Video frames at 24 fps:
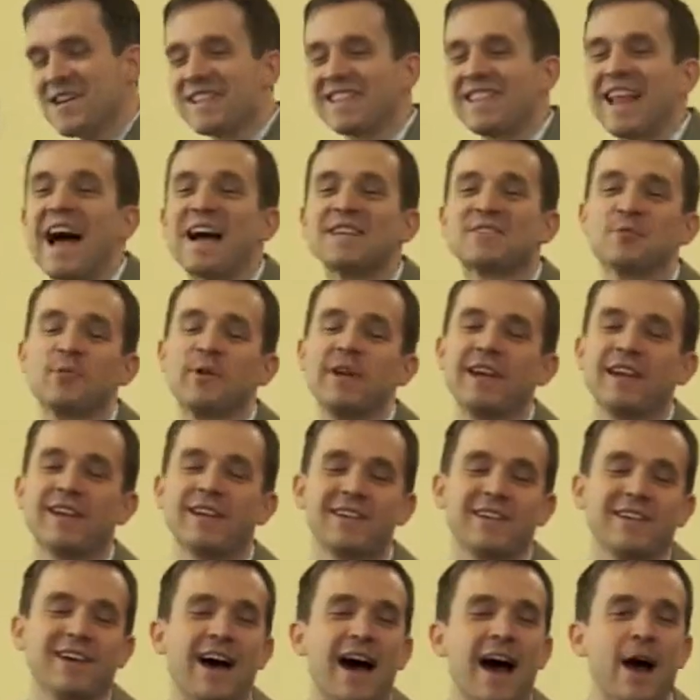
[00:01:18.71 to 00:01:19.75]
Last week,
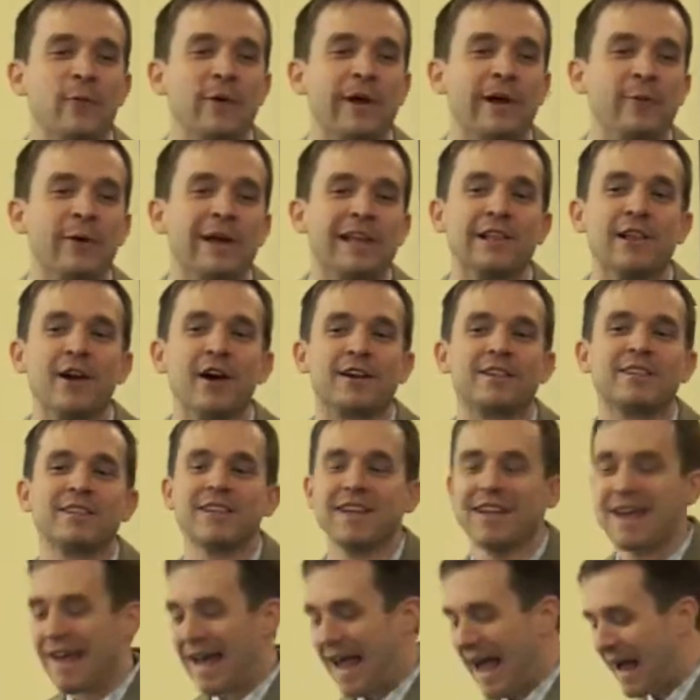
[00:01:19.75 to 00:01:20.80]
we looked
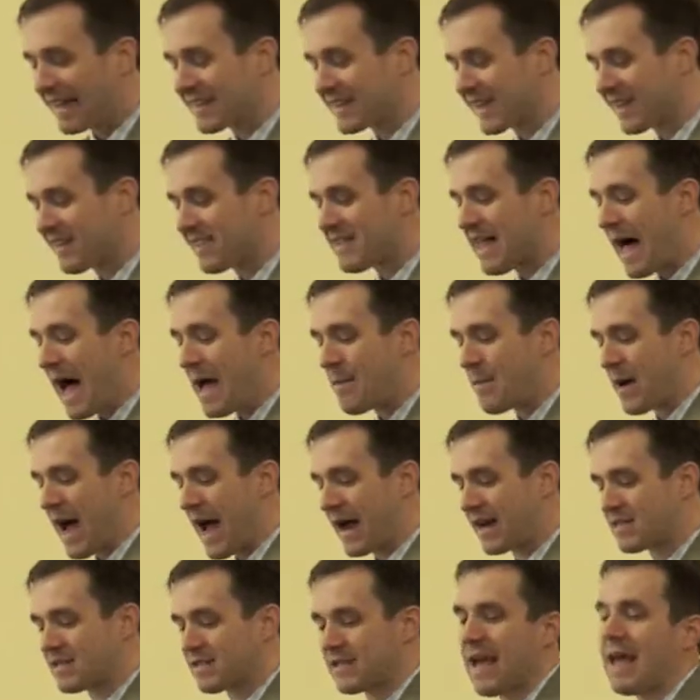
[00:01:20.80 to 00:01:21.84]
at the
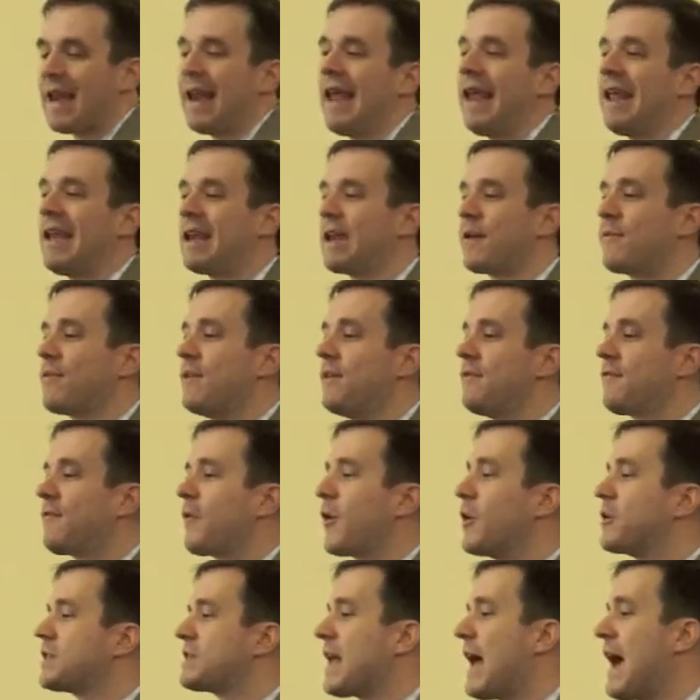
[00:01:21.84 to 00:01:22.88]
climax and end of the
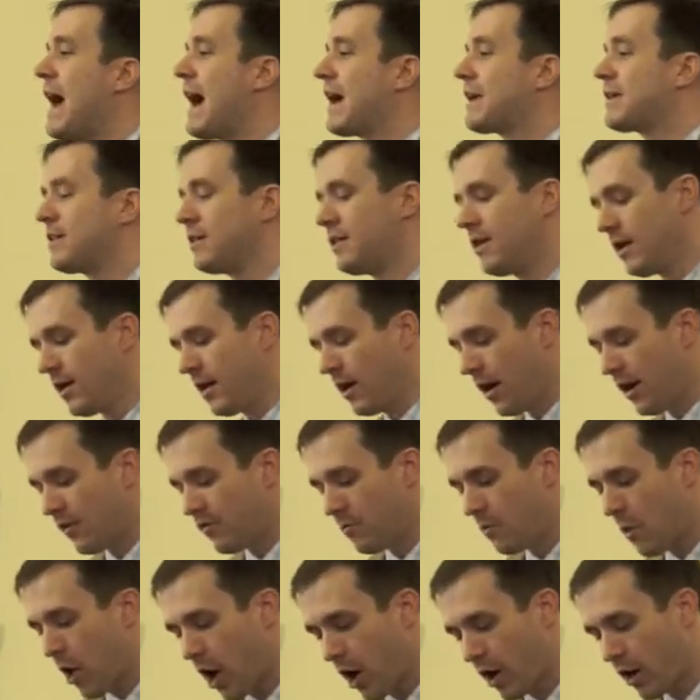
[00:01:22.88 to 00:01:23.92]
first act
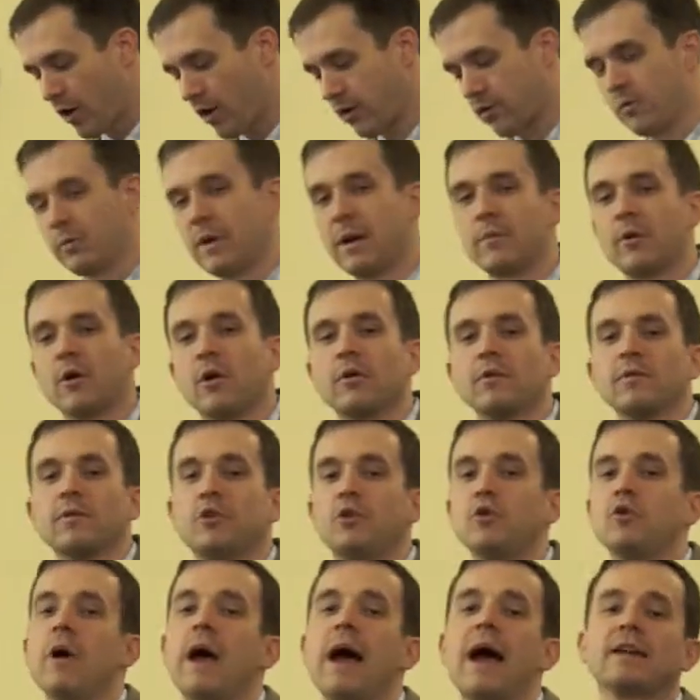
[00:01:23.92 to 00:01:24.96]
of Mark. Remember,
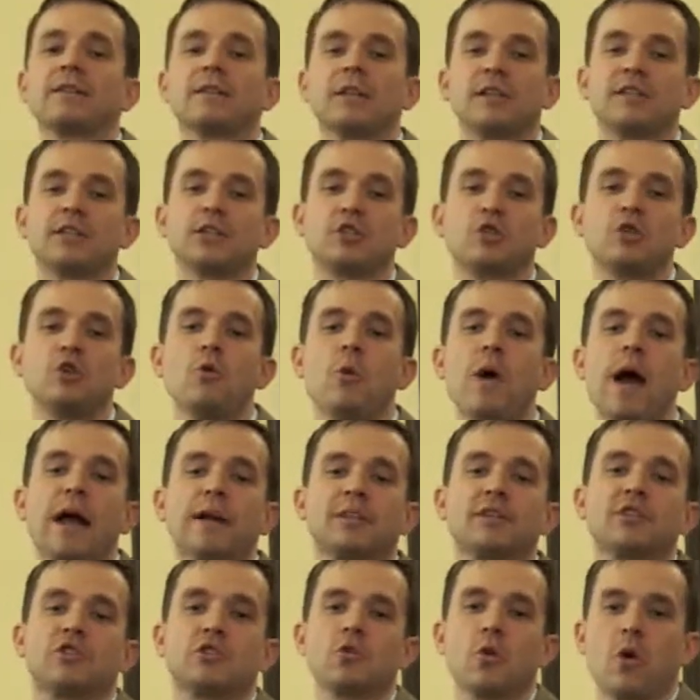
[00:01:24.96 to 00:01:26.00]
it's a
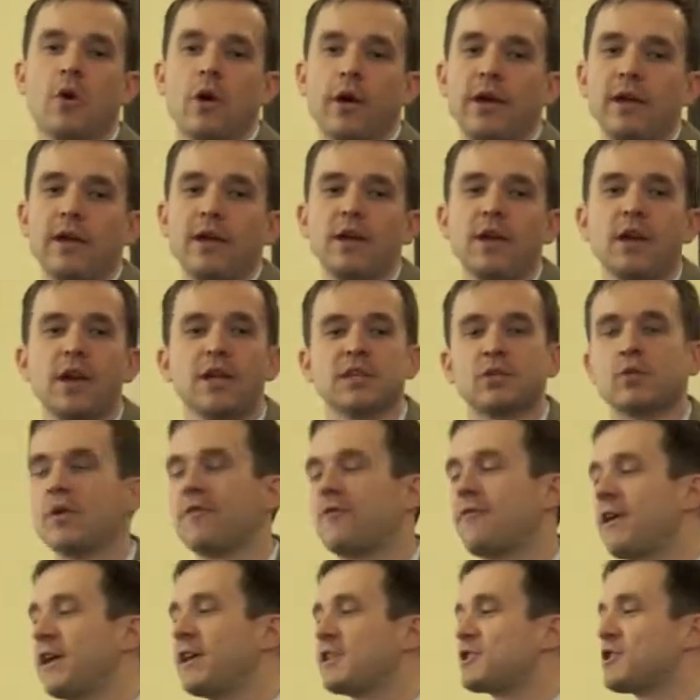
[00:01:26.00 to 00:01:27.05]
two-act story. So we
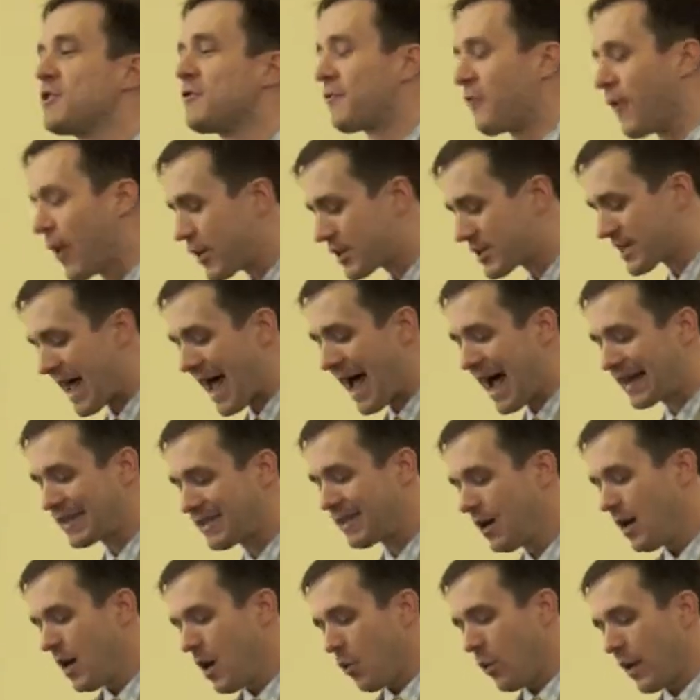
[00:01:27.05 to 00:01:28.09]
finished the first
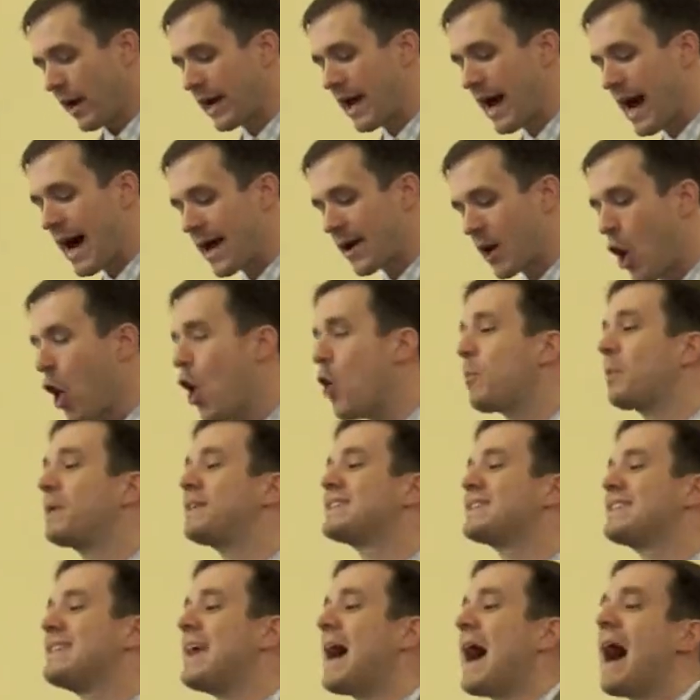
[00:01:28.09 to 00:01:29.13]
act when God
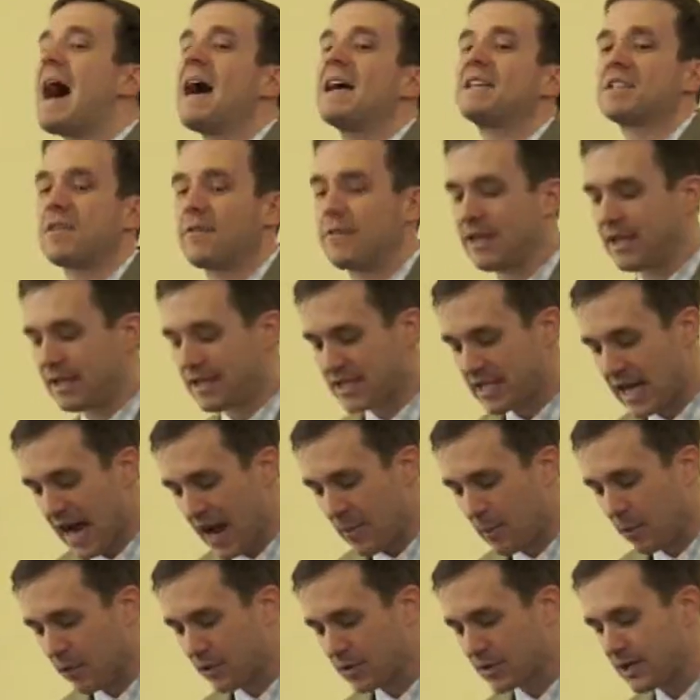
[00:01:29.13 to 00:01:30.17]
opens the eyes of the
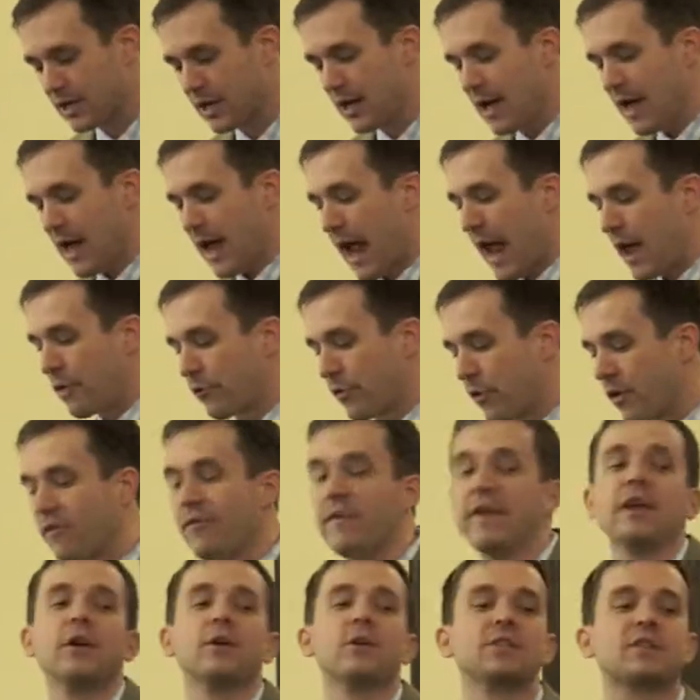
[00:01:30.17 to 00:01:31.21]
disciples and
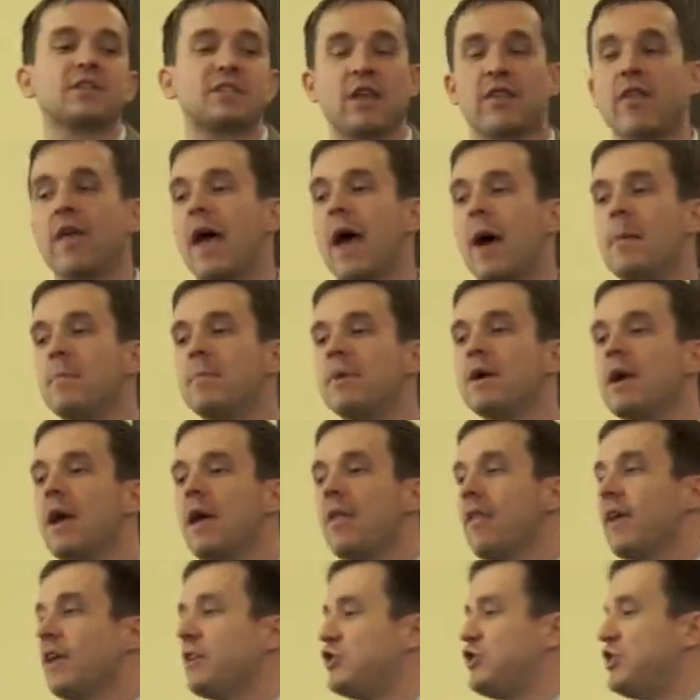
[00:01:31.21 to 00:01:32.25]
reveals to them
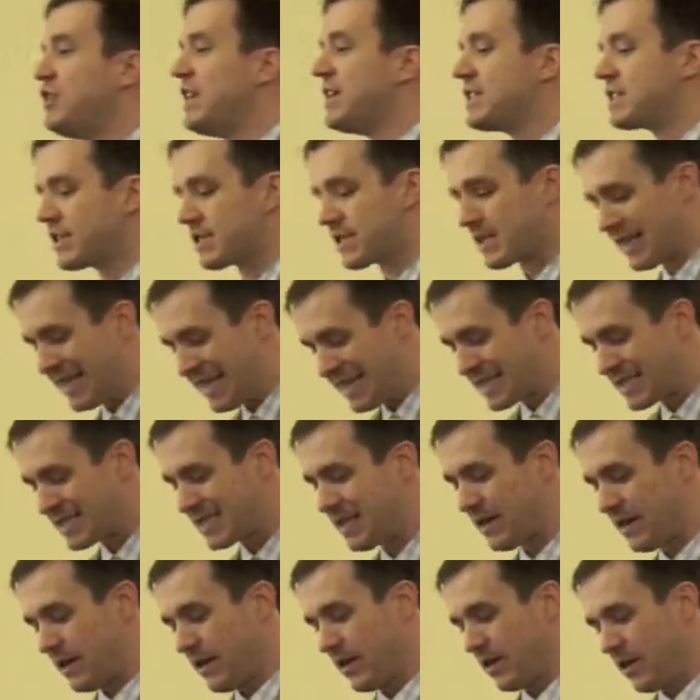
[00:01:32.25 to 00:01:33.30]
that Jesus
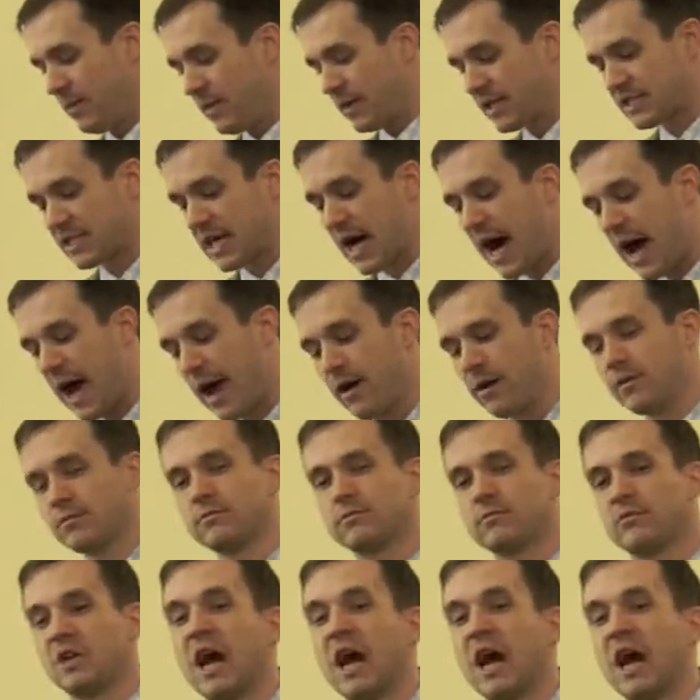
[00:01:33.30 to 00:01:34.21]
is the Messiah.